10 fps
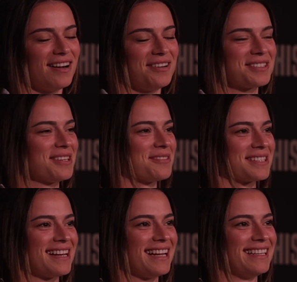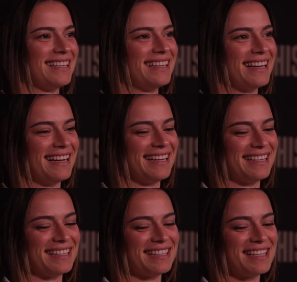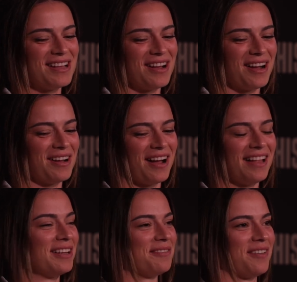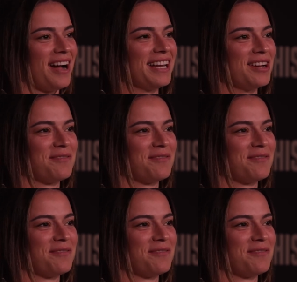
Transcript: I was so excited. I love fighting,